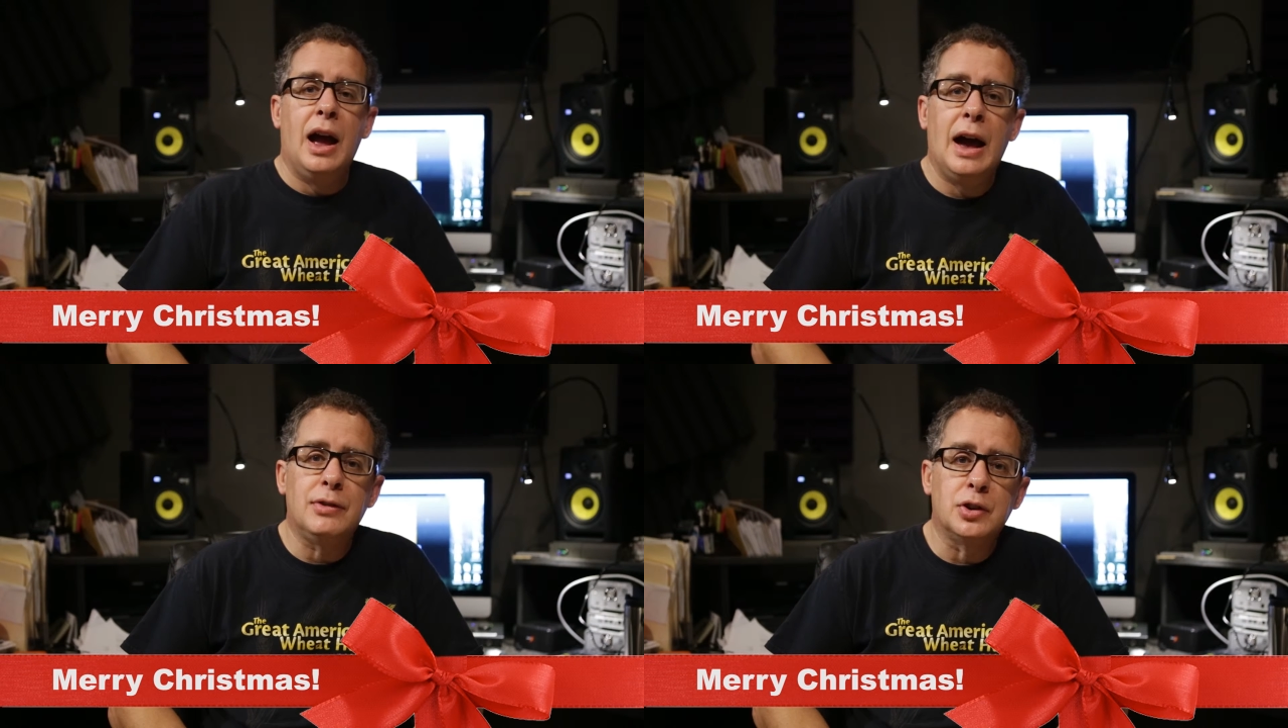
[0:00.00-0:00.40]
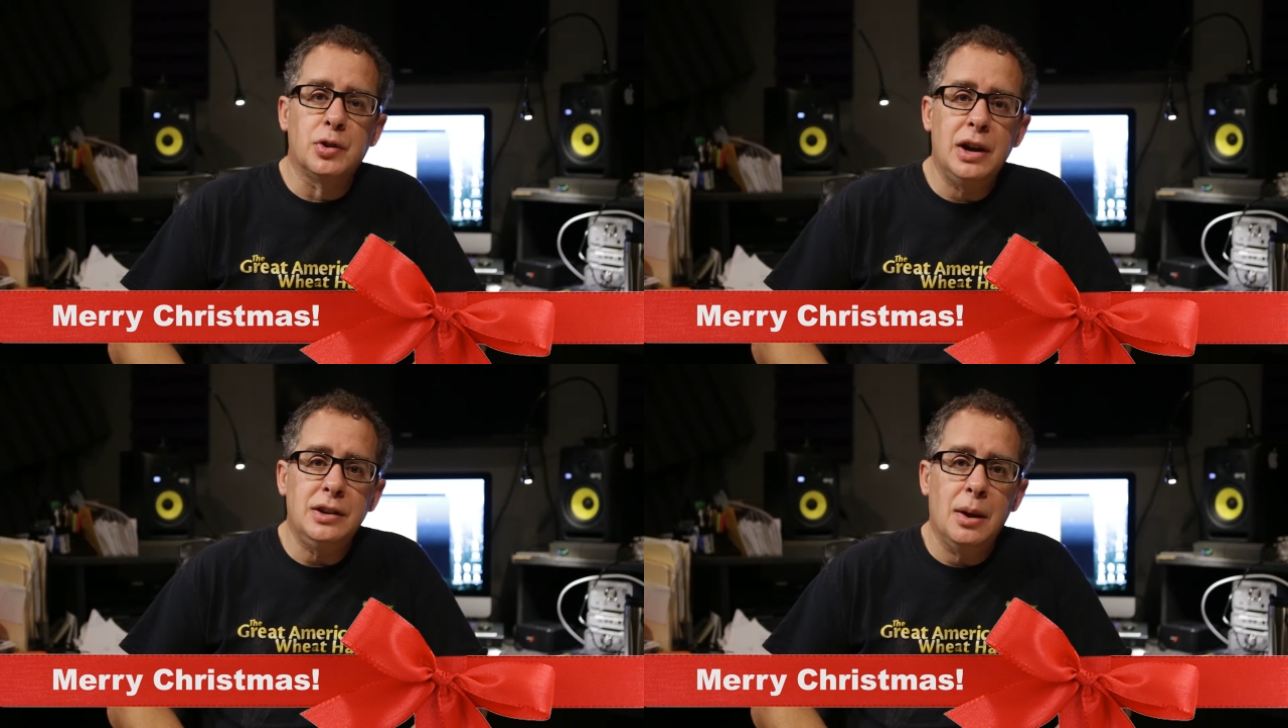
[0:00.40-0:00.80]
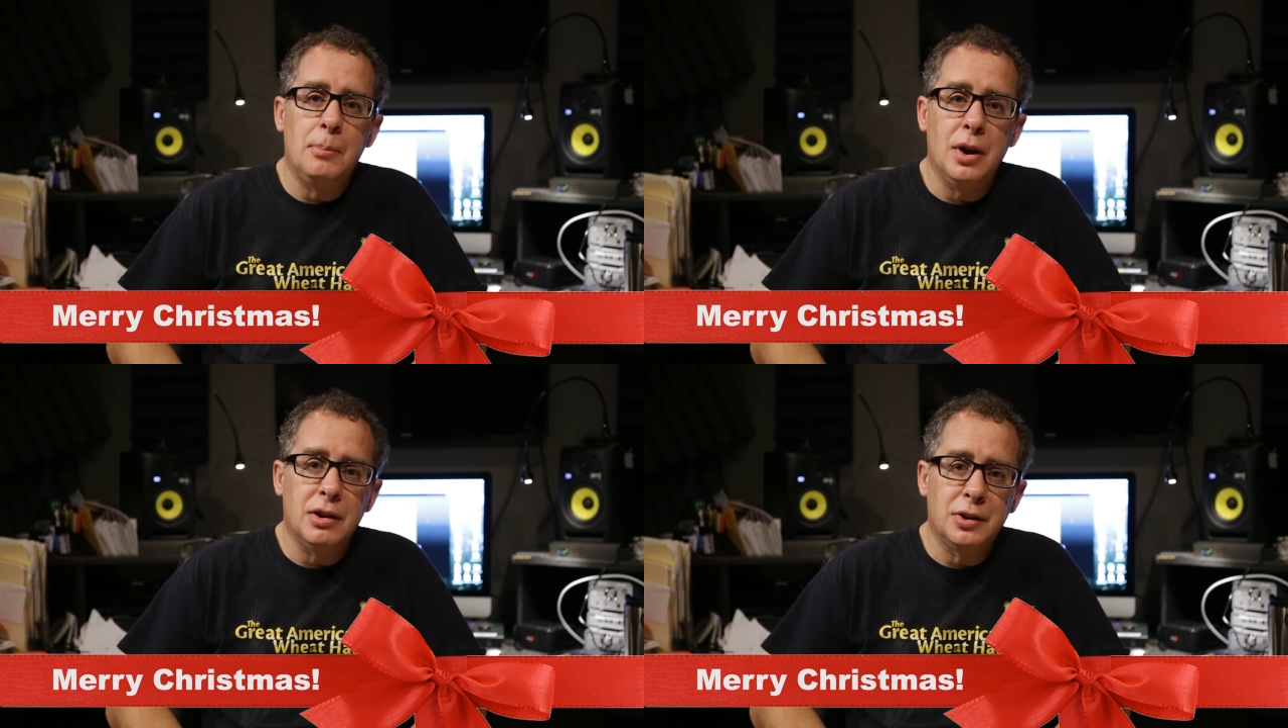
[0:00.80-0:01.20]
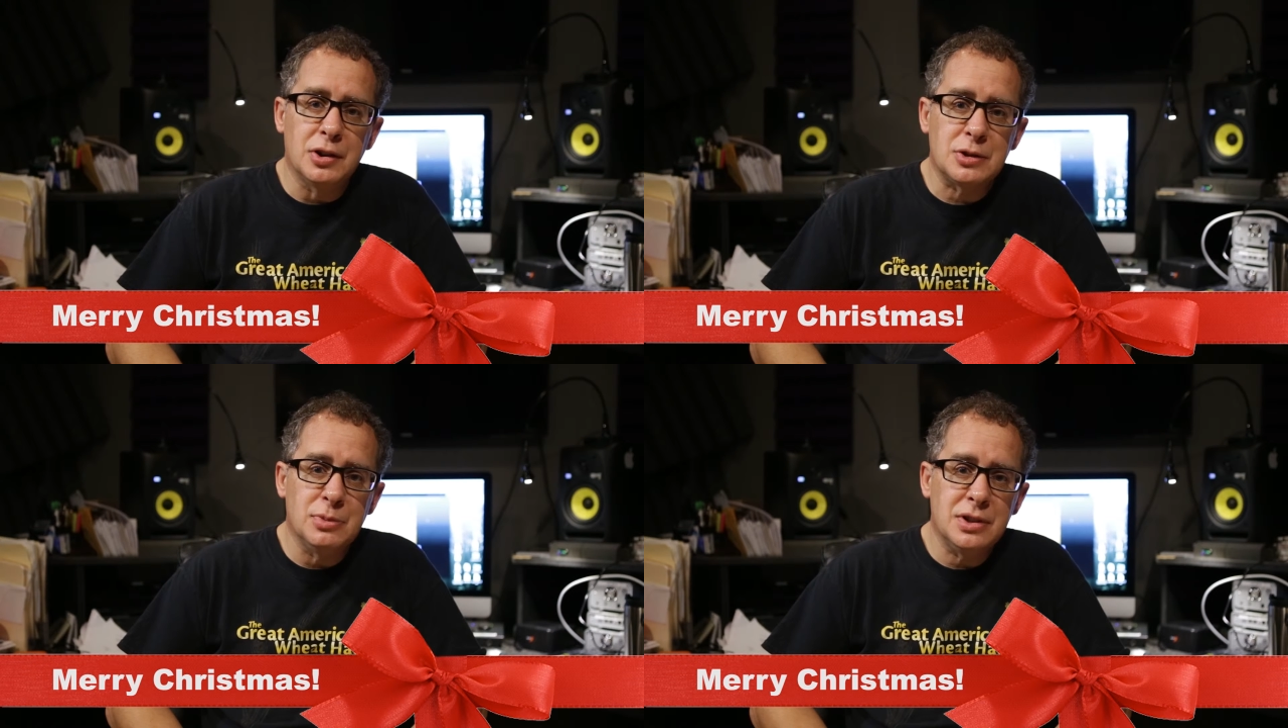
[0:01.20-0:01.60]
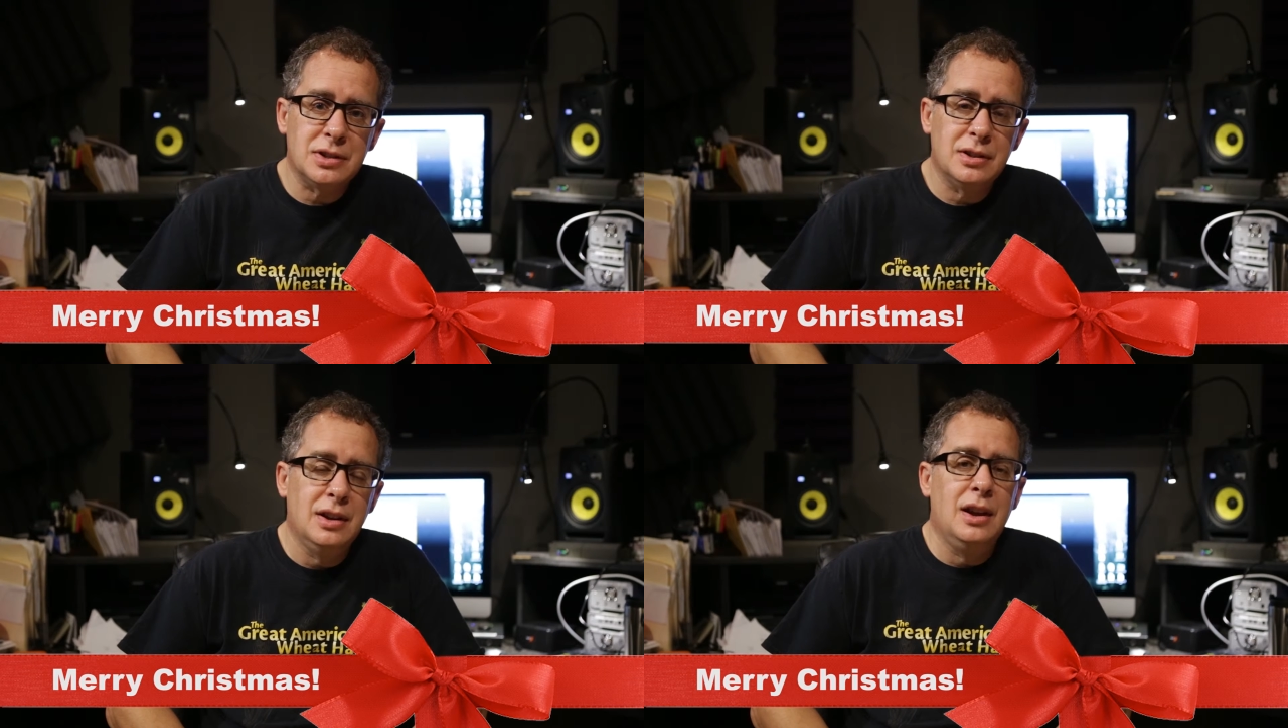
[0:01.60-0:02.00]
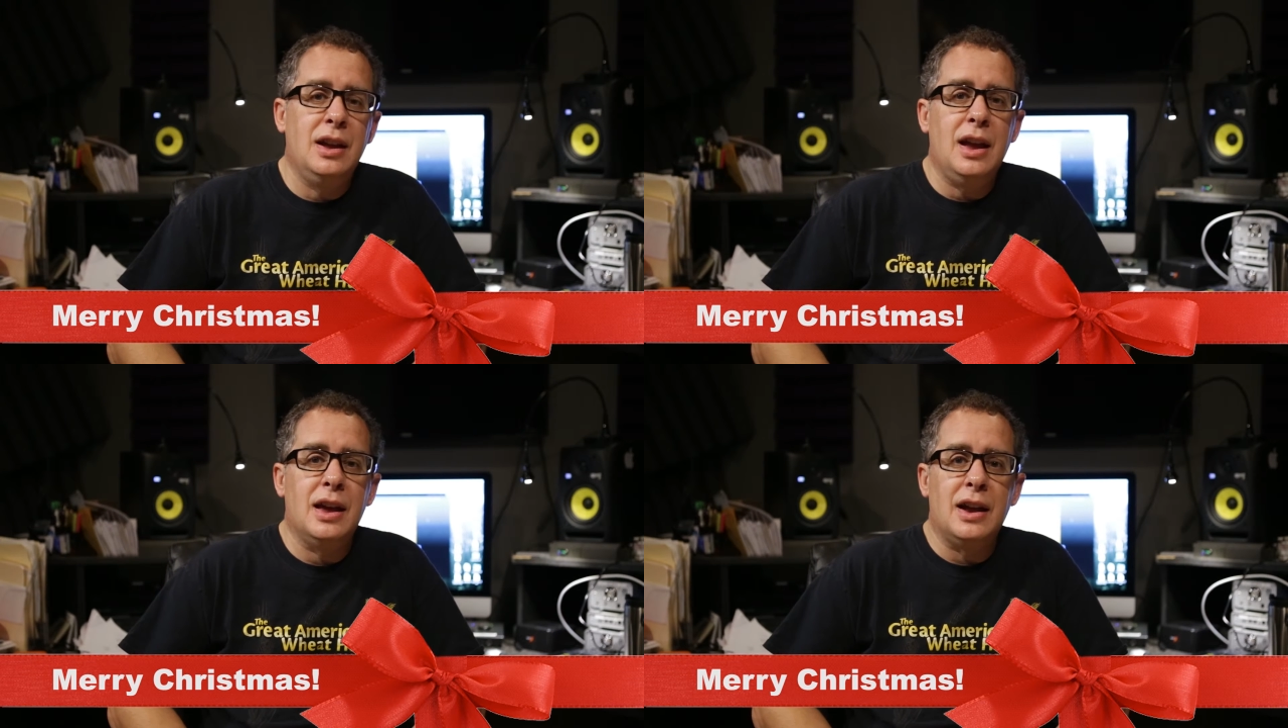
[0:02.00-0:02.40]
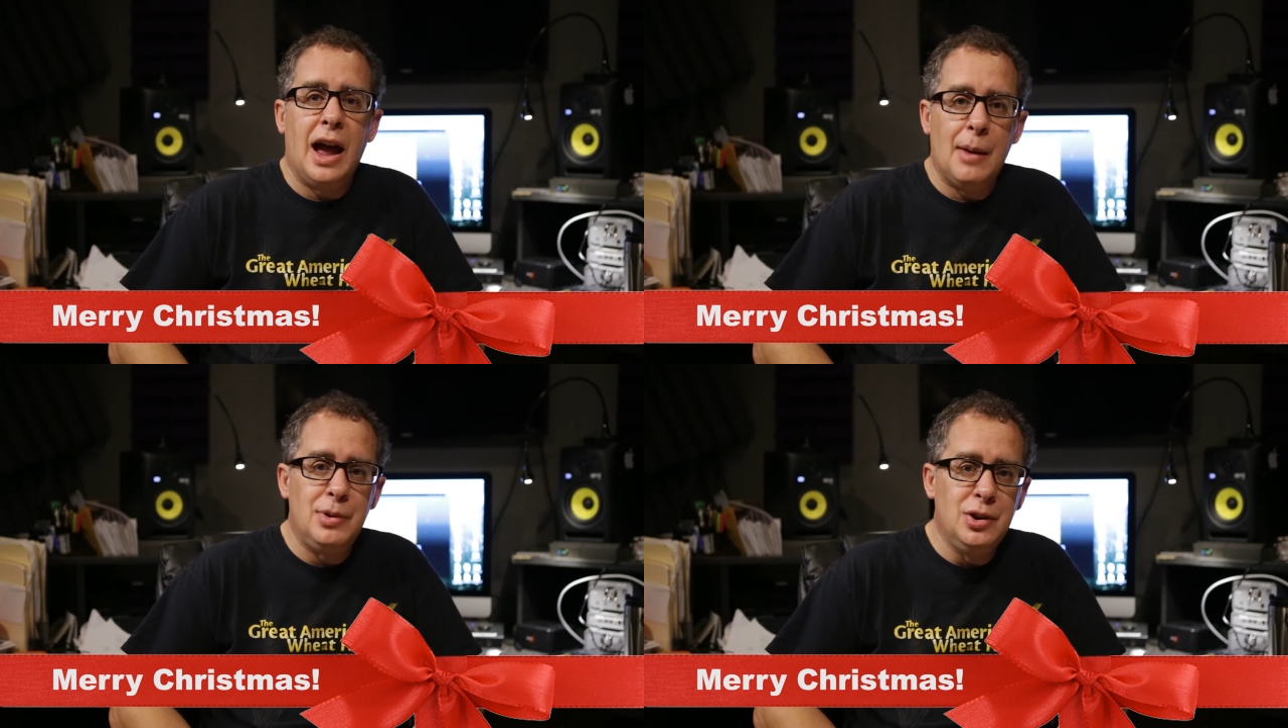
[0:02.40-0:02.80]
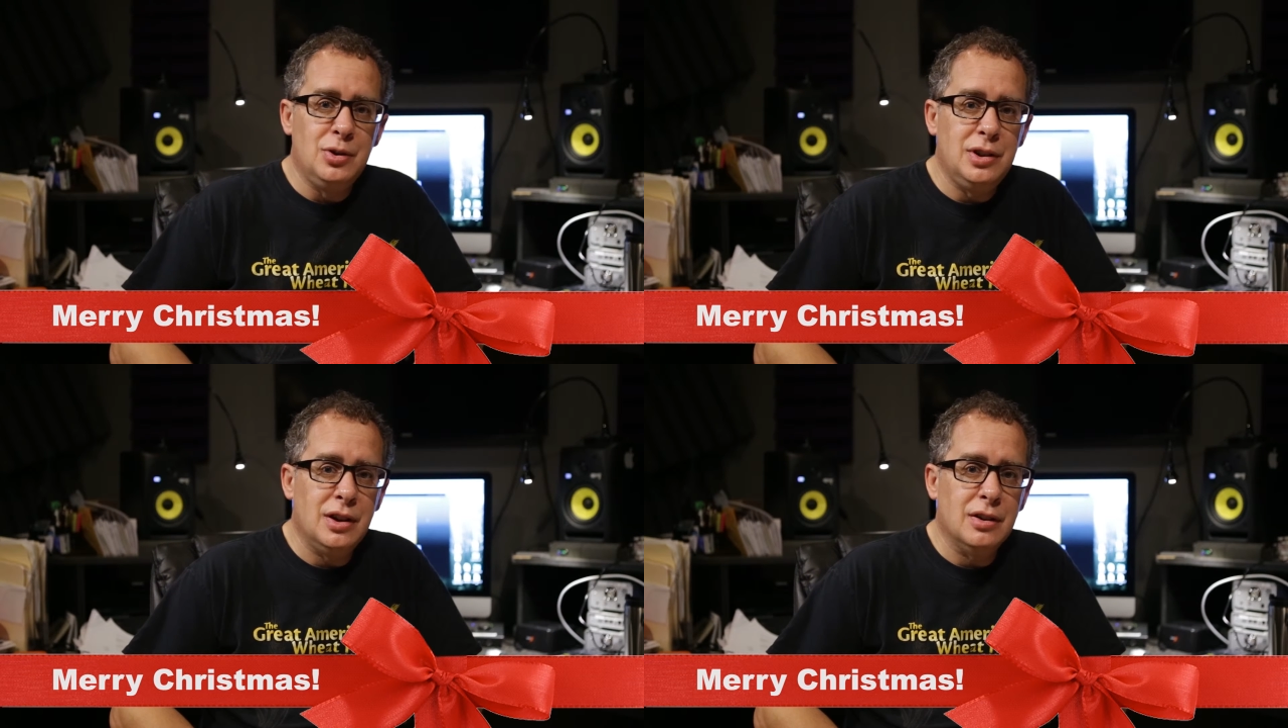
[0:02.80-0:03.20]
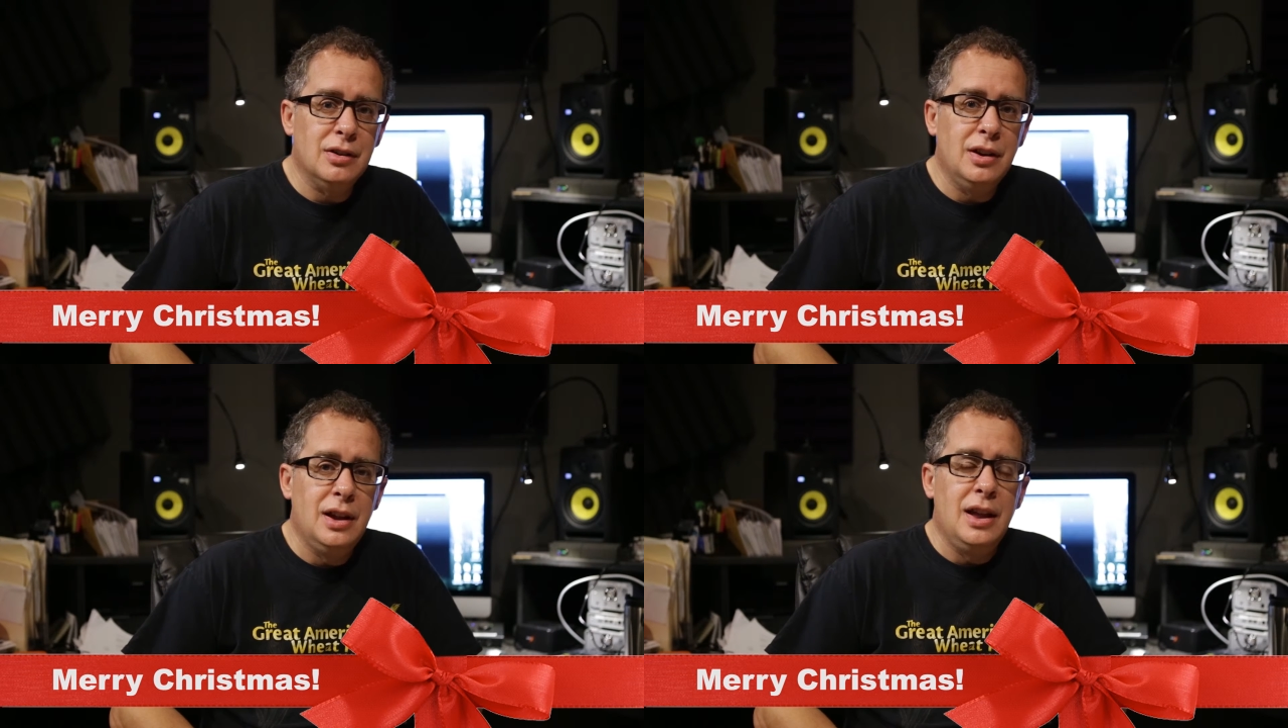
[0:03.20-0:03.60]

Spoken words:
have a great Merry Christmas and a Happy New Year.